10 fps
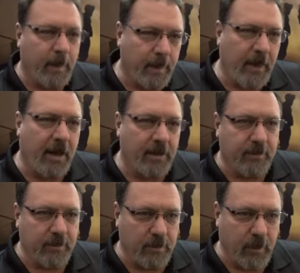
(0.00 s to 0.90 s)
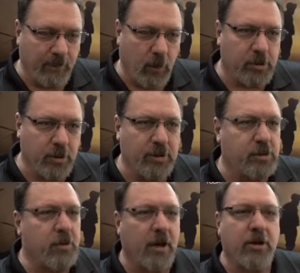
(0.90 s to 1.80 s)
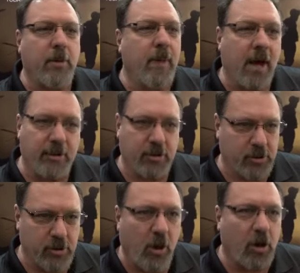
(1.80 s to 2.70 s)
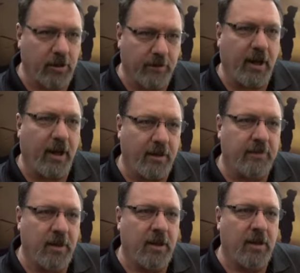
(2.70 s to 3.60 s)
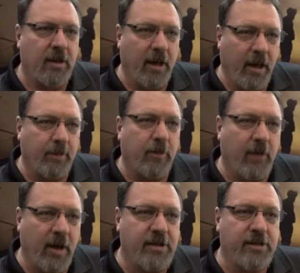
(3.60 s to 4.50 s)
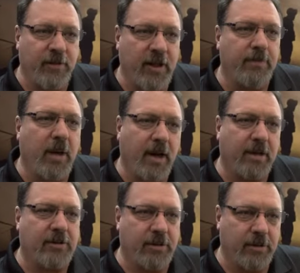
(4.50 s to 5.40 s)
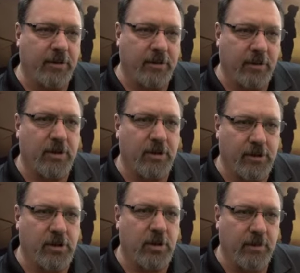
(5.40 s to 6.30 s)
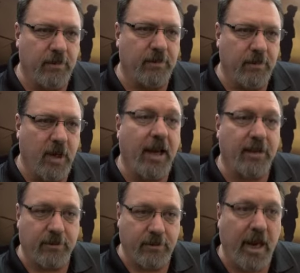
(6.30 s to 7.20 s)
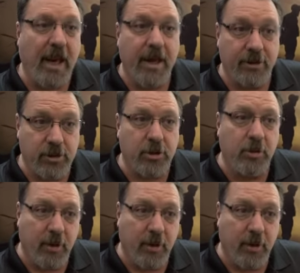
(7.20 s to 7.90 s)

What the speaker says: That virtual instructor monitors all of that and provides feedback to the student and to